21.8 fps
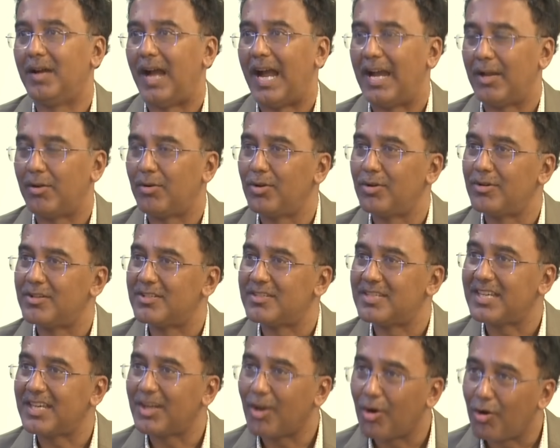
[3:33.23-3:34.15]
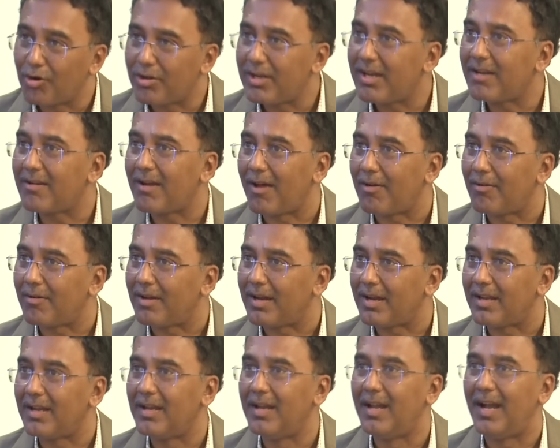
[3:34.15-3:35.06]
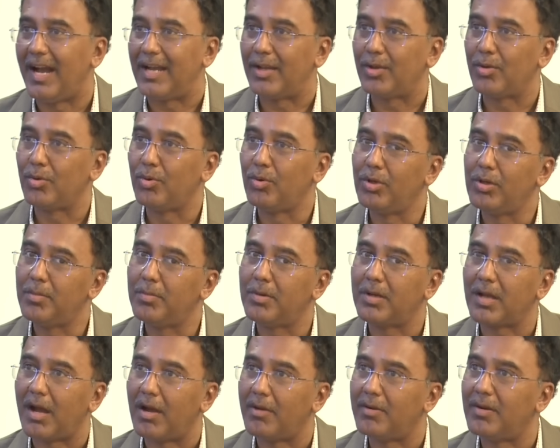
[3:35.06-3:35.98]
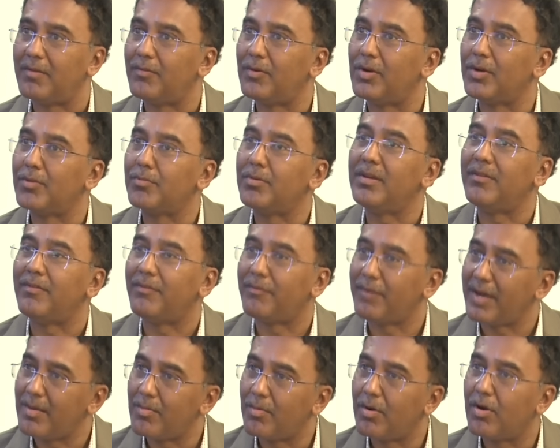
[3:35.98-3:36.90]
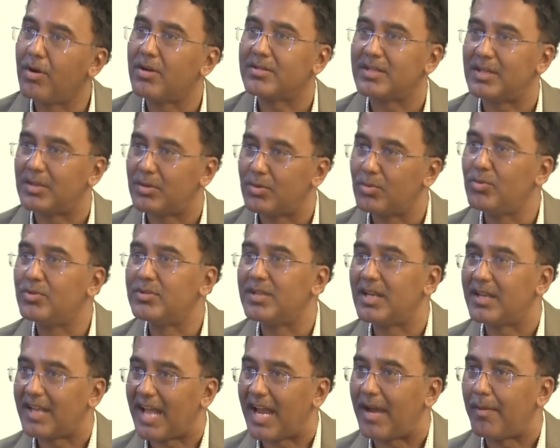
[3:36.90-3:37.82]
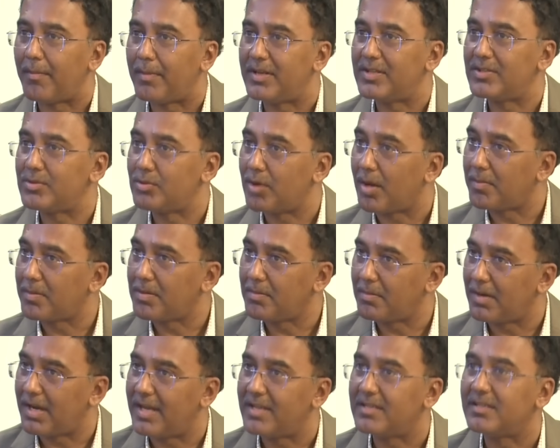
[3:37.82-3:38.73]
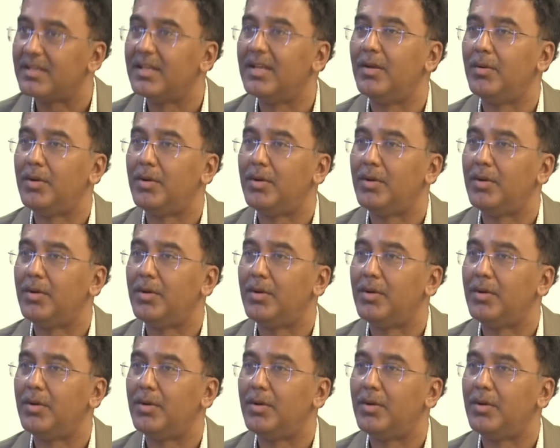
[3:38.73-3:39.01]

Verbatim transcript: I told you the security around it, I told you about how you have worked with the frameworks and tools and libraries to optimize.